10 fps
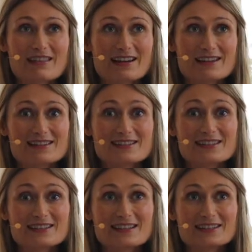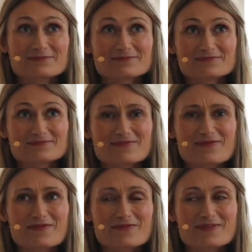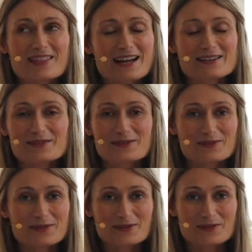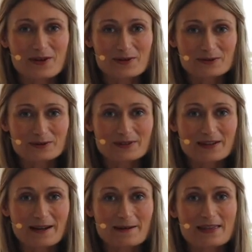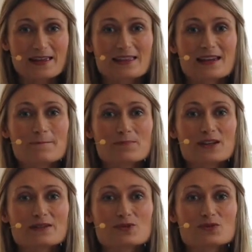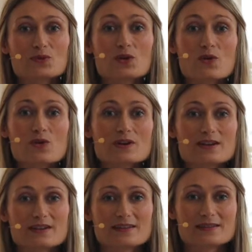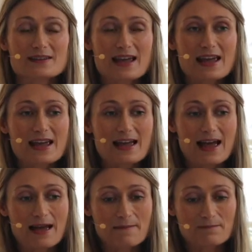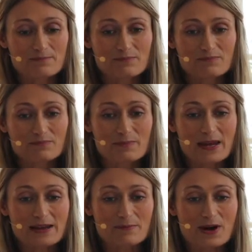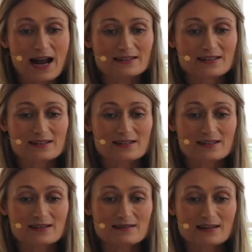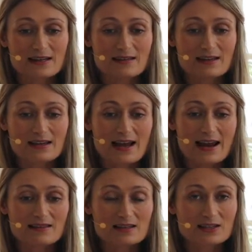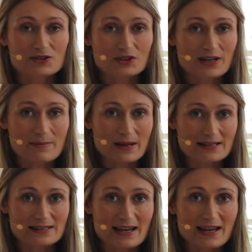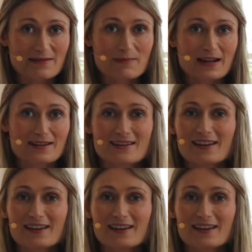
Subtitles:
that is thousands of years old. I think that it was recorded as being practiced in the 8th century BC, but